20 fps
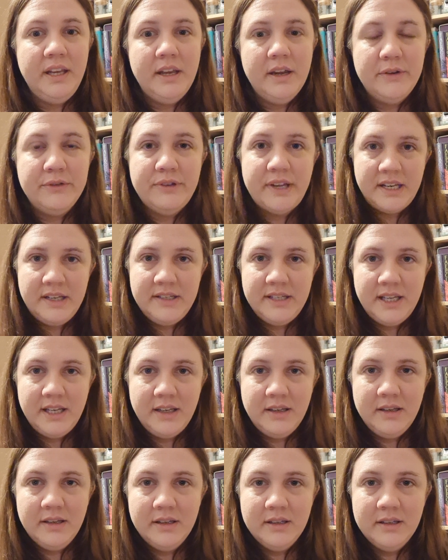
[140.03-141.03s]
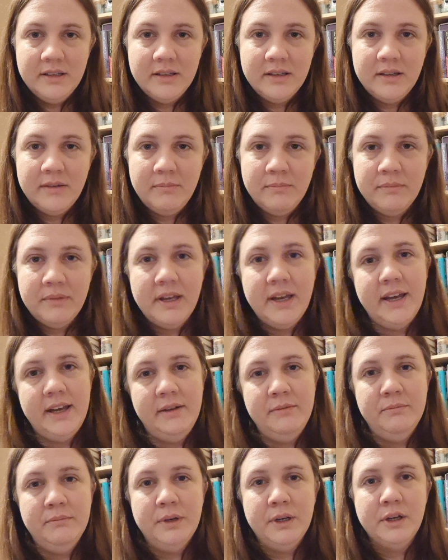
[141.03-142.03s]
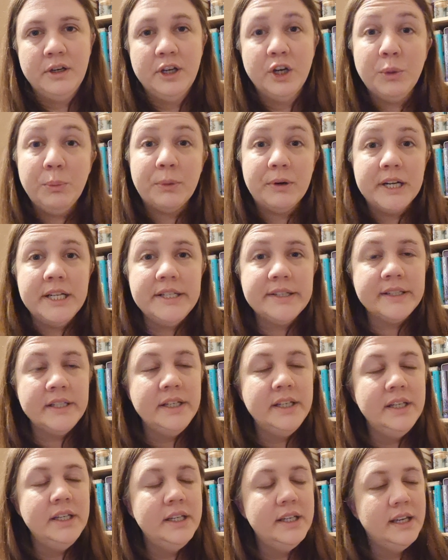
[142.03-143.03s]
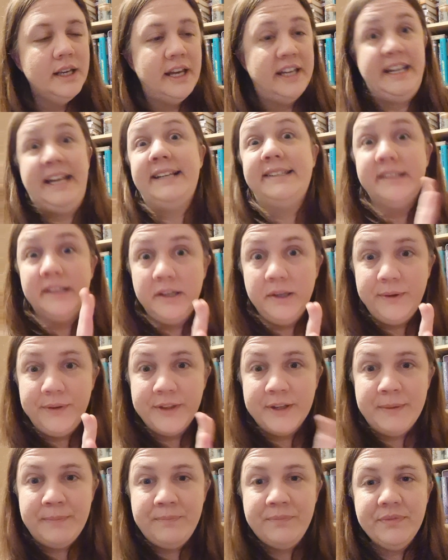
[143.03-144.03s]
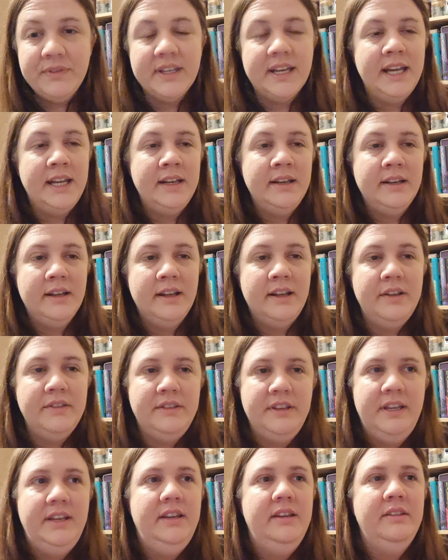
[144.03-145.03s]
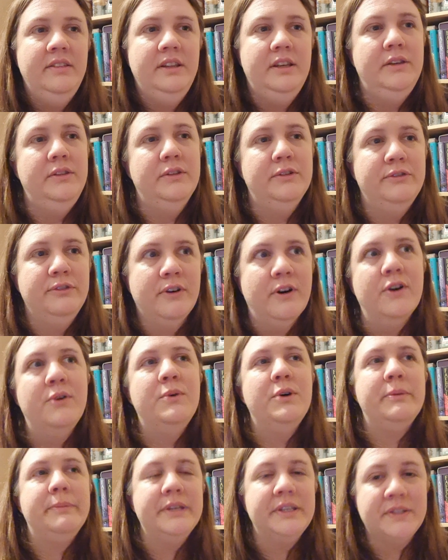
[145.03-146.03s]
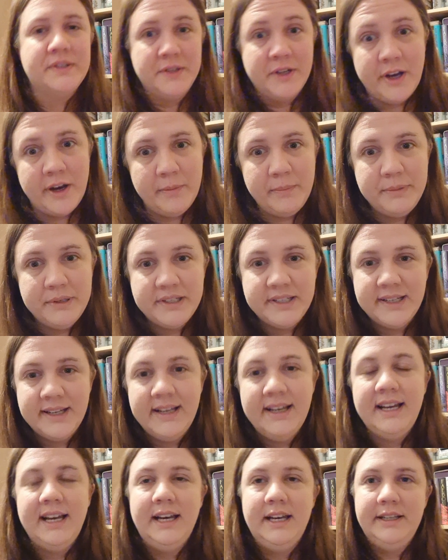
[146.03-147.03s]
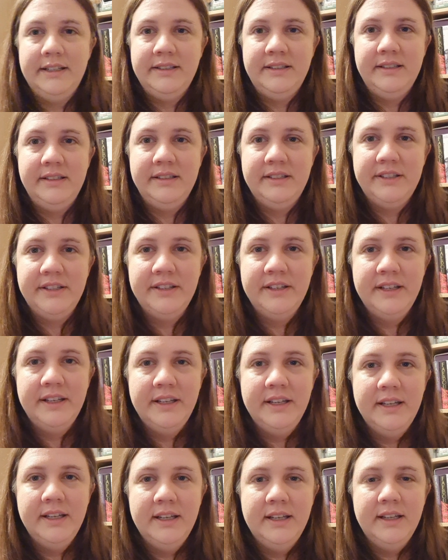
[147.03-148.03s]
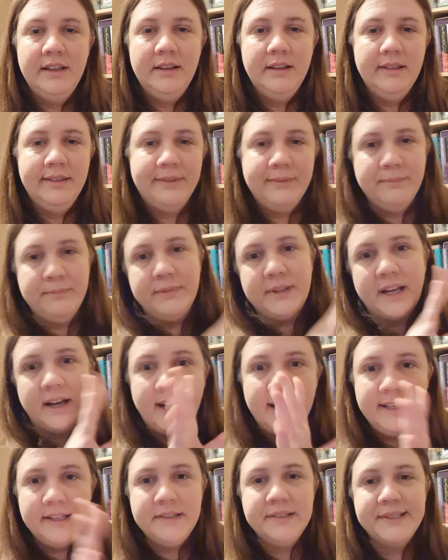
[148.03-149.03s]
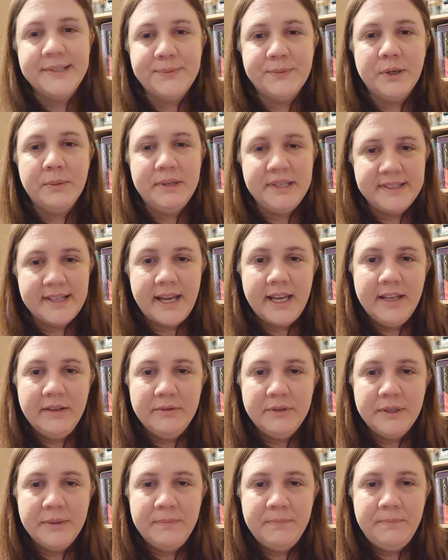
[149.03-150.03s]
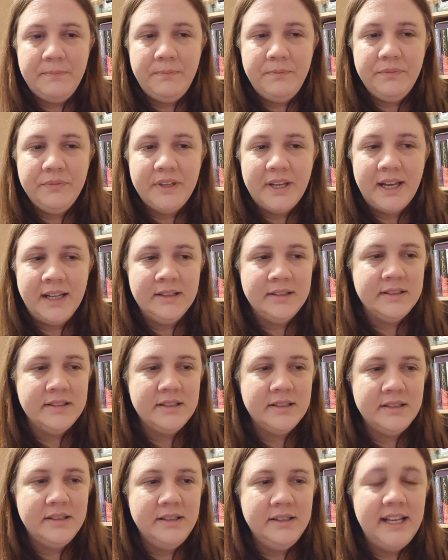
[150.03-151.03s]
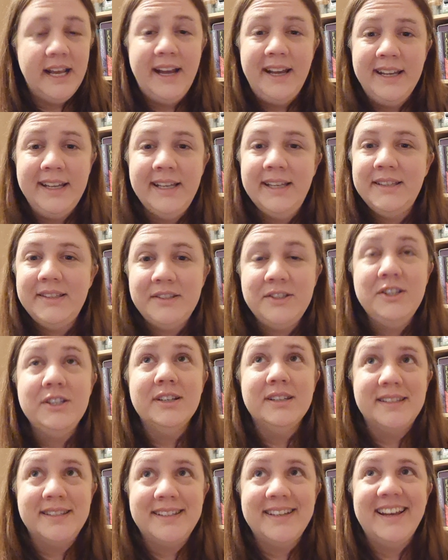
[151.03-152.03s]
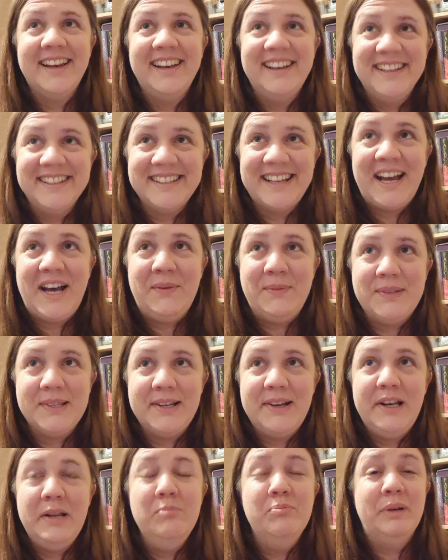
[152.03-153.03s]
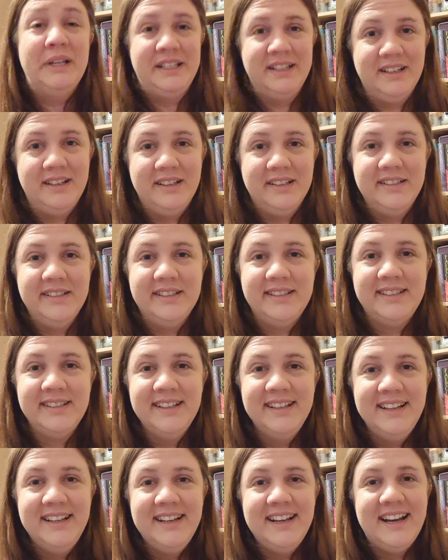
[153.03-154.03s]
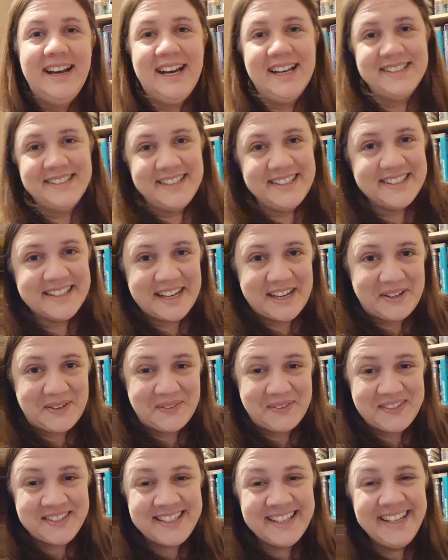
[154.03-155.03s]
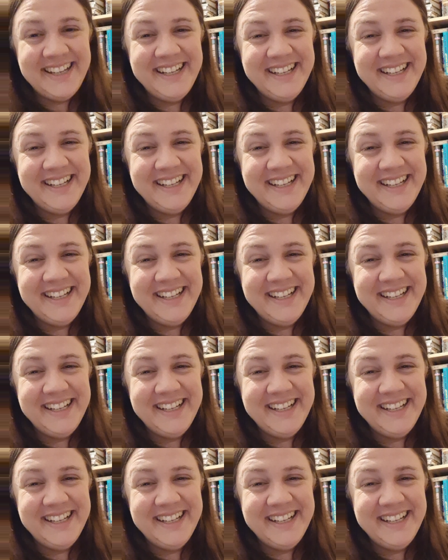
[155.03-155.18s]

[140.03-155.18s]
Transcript: offending culprit and execute them, then the fog will be stopped and the islanders will be saved. And yeah, it is just as absolutely bananas as it sounds.